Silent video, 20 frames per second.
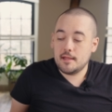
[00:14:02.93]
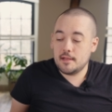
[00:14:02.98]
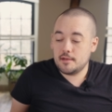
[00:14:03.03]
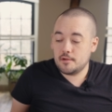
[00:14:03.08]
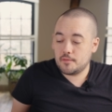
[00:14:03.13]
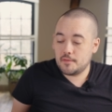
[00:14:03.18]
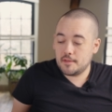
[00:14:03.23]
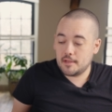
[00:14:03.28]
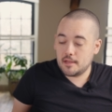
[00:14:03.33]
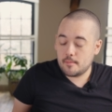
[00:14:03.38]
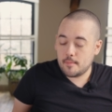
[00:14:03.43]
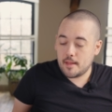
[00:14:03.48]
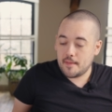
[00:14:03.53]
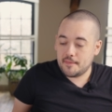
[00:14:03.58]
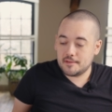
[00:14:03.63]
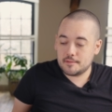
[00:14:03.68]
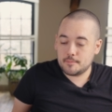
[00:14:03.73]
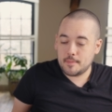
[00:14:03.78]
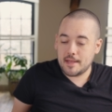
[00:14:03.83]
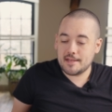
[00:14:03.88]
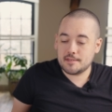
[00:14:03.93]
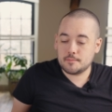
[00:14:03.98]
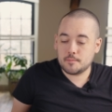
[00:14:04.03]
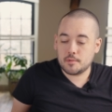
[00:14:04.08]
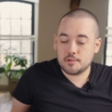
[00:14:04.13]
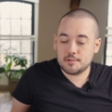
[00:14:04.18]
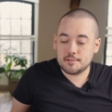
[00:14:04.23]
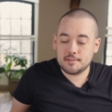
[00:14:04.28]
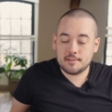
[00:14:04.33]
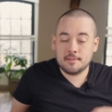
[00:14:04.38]
and you're thinking about this past
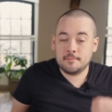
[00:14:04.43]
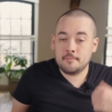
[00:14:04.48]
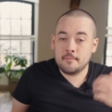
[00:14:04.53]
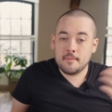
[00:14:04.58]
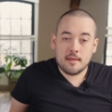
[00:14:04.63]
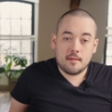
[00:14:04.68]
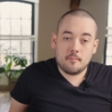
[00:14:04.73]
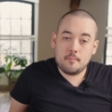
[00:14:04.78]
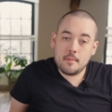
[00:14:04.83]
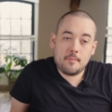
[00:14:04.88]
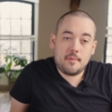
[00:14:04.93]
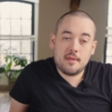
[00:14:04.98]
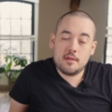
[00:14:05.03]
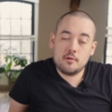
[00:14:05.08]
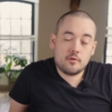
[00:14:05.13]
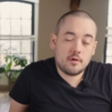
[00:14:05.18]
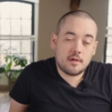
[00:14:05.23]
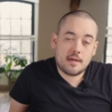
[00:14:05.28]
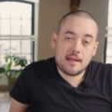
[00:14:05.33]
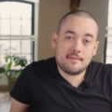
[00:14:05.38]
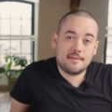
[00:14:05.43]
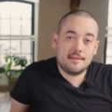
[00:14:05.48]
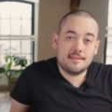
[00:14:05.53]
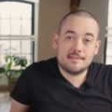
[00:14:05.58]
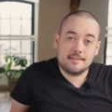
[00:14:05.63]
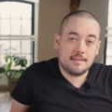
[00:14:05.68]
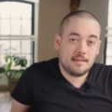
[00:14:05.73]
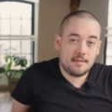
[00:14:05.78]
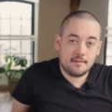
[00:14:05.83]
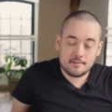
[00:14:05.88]
person, maybe you could at
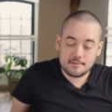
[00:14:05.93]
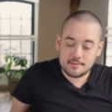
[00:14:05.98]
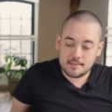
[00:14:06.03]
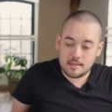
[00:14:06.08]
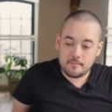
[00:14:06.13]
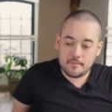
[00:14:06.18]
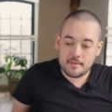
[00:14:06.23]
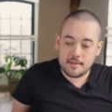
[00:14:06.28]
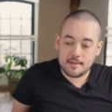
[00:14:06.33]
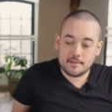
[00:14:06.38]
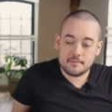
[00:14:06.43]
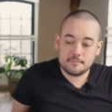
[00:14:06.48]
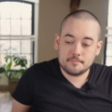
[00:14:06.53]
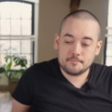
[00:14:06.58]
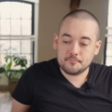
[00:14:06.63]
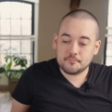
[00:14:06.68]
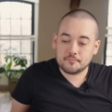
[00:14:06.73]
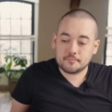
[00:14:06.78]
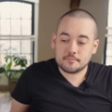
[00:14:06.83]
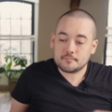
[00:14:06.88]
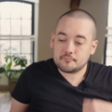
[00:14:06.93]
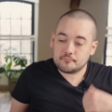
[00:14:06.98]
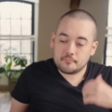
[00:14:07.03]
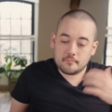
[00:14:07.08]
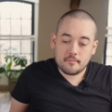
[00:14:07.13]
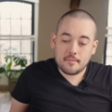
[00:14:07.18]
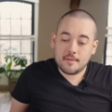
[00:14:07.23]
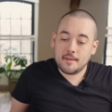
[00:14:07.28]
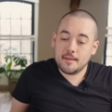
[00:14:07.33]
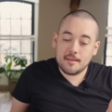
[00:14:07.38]
least heal something,
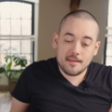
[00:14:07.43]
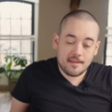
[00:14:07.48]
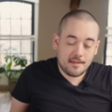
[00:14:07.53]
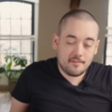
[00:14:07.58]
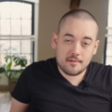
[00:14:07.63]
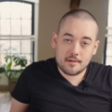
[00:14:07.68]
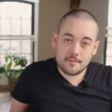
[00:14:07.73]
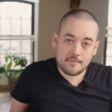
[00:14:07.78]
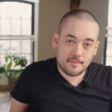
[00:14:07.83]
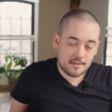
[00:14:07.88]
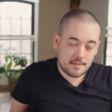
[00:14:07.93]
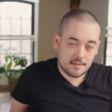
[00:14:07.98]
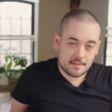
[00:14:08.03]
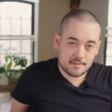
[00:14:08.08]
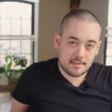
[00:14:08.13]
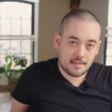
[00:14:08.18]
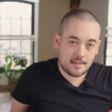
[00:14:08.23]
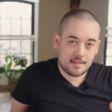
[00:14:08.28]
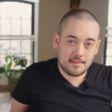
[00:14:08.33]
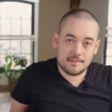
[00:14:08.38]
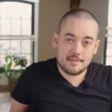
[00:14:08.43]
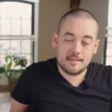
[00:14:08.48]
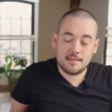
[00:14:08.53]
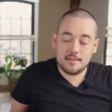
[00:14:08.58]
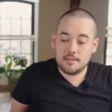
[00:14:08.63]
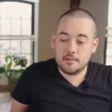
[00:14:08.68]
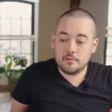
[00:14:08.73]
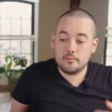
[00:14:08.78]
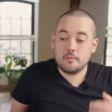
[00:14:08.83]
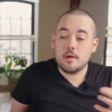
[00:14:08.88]
even if it doesn't
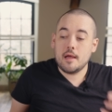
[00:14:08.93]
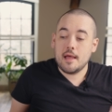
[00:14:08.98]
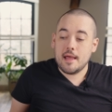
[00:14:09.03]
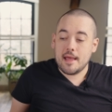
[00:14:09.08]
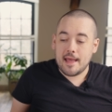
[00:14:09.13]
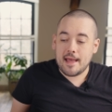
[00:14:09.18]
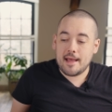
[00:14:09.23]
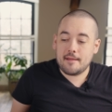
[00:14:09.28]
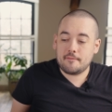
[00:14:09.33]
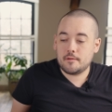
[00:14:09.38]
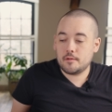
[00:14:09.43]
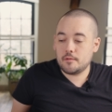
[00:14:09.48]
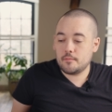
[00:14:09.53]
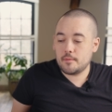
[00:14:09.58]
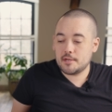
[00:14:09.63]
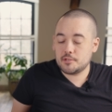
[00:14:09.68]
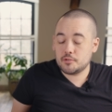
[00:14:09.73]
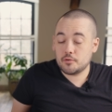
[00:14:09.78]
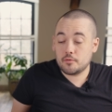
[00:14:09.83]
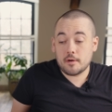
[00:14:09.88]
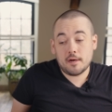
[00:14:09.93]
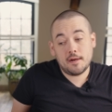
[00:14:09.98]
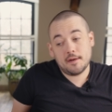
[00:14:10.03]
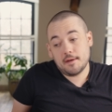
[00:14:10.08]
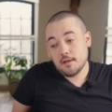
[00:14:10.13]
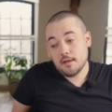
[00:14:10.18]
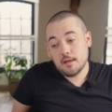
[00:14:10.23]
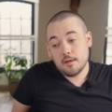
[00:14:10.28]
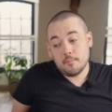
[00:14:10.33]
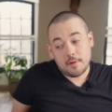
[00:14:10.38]
continue after the retrograde.
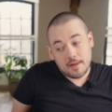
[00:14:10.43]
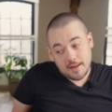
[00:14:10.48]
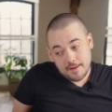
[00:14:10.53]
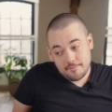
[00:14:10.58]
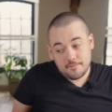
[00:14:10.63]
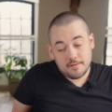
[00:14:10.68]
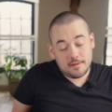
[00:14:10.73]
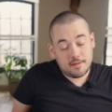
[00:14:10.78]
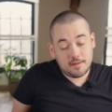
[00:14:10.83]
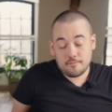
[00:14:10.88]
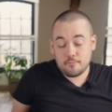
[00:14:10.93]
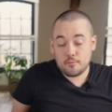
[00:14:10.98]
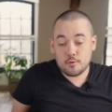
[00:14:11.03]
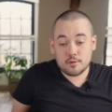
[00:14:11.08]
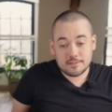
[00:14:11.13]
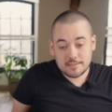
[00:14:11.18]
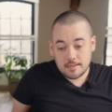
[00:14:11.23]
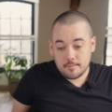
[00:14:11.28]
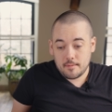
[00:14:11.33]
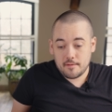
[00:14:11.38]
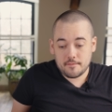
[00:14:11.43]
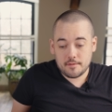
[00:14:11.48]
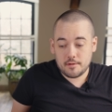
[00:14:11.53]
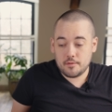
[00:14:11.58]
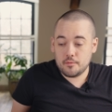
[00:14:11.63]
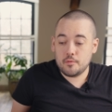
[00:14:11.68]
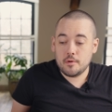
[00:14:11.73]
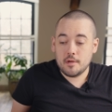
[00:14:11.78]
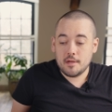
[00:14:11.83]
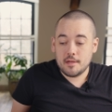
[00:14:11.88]
But I feel like for some of
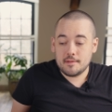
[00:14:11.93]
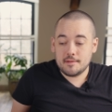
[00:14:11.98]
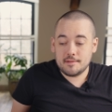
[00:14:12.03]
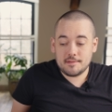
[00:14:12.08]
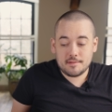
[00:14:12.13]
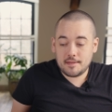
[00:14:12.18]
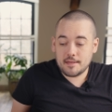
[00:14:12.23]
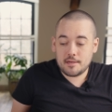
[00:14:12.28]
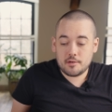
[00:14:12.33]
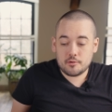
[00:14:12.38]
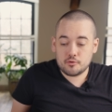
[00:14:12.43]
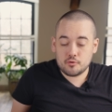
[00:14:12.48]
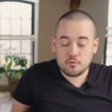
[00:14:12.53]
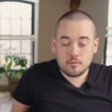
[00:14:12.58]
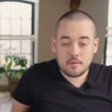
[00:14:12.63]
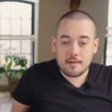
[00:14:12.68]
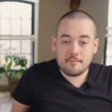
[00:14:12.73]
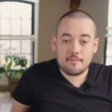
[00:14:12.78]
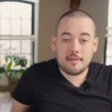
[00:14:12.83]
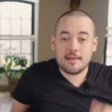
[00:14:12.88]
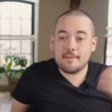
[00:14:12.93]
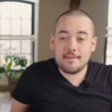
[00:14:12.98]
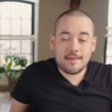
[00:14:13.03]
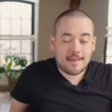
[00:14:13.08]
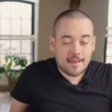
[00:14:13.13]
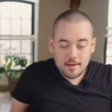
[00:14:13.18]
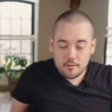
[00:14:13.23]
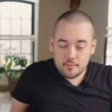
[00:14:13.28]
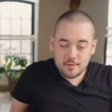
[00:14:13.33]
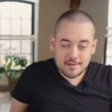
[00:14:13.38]
you, this is like your true love. Like, like
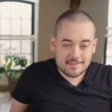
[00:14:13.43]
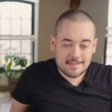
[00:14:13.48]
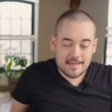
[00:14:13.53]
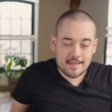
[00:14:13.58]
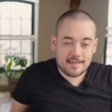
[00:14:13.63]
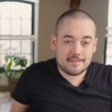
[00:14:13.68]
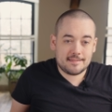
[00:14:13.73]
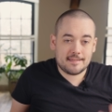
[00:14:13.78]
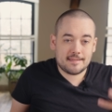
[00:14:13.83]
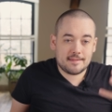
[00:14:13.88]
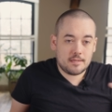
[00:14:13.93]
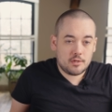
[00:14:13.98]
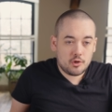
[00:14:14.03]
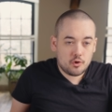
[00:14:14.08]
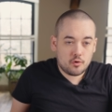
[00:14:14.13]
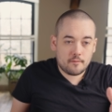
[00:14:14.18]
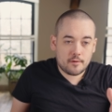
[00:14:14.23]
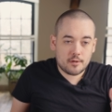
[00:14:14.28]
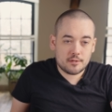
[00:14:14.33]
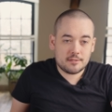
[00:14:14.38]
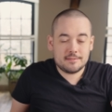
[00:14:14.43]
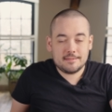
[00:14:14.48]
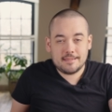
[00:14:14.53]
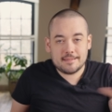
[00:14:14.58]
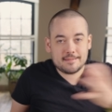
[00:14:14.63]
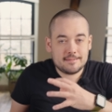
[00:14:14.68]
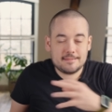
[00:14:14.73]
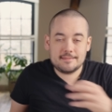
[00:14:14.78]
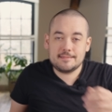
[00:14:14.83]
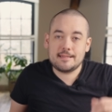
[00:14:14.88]
I always say, it's like the universe
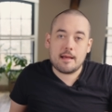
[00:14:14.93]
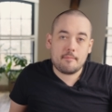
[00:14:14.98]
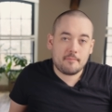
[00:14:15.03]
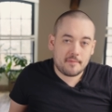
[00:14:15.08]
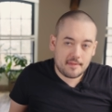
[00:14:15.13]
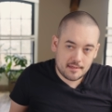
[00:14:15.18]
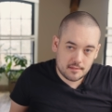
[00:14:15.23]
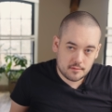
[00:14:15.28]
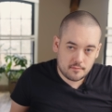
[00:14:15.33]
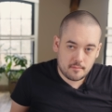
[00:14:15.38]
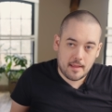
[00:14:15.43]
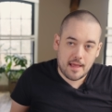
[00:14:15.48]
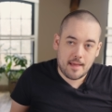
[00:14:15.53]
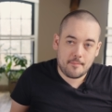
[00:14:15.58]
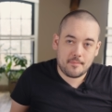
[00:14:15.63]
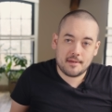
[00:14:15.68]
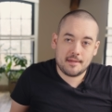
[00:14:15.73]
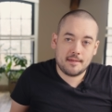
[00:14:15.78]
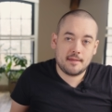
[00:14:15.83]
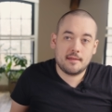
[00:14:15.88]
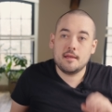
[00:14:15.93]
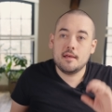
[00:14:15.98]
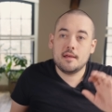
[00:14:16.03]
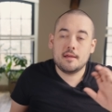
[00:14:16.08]
doesn't stop things from happening